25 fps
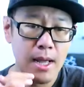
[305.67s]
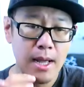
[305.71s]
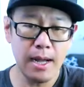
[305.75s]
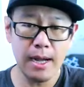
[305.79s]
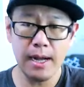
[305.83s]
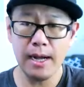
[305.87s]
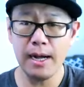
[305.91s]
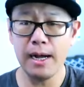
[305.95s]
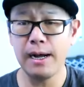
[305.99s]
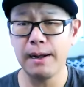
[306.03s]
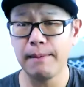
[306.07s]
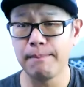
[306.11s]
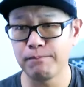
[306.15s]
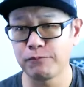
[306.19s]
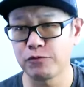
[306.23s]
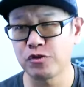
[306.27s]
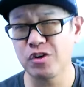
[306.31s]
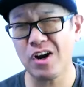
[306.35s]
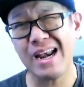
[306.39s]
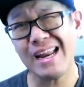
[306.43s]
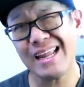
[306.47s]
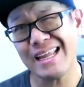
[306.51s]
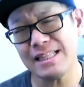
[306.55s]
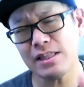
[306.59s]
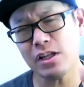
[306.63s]

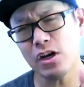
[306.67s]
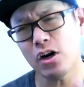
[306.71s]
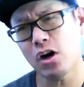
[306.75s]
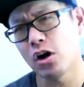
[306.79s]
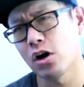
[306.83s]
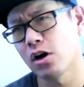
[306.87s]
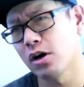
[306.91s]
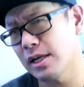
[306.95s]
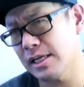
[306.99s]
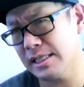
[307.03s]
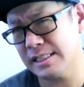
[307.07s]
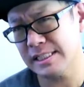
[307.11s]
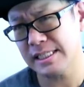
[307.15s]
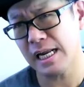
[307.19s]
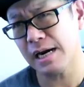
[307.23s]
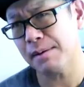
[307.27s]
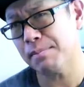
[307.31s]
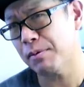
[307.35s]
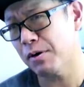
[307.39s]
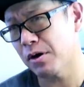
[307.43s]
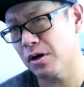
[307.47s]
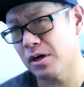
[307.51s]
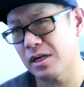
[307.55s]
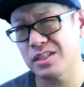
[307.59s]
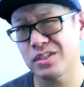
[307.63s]
Try to get there early, set up
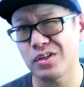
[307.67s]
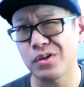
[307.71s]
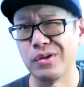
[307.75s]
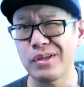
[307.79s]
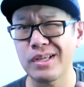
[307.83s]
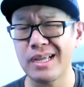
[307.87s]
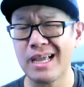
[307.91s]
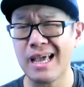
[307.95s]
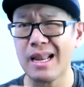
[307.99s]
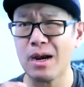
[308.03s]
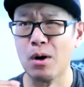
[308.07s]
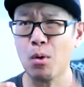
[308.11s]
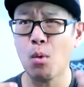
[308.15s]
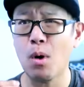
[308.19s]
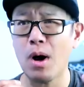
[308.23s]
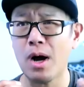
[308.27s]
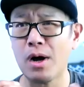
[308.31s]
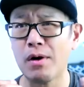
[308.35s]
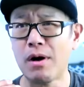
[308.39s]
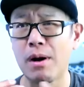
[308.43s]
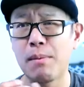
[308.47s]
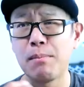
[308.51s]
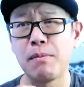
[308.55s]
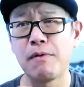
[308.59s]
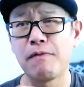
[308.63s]
early so you can kind of walk
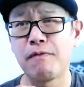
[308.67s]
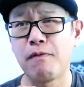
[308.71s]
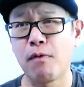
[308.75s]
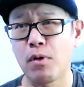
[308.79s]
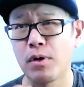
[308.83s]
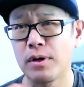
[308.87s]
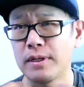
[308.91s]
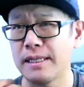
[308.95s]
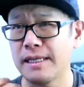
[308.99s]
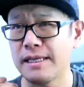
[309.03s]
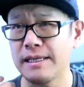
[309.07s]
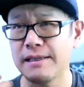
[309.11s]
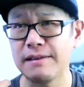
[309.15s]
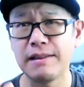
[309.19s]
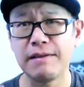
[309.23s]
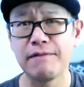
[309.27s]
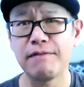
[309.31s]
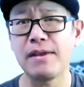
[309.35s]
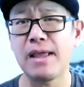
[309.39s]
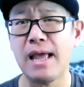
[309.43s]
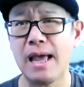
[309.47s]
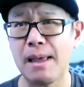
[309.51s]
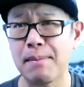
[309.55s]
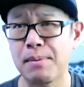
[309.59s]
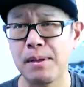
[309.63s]
around before the
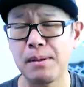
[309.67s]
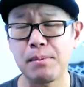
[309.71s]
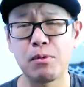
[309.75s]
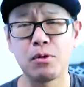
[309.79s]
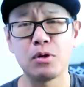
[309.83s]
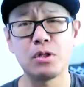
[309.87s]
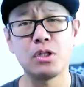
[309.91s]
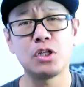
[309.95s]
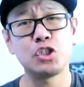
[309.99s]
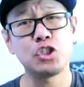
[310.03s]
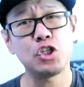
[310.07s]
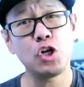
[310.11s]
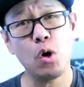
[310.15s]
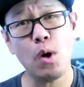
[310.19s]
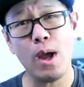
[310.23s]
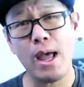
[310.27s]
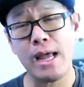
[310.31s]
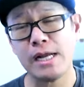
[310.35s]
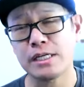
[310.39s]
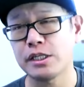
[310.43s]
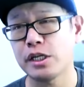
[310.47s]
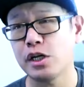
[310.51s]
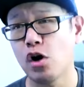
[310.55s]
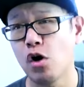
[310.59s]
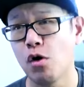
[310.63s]
VIP or the show
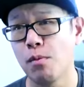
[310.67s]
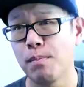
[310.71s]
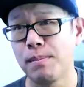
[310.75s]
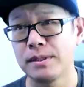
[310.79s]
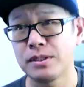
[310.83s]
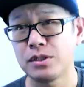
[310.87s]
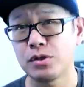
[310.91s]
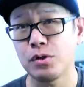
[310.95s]
actually opens,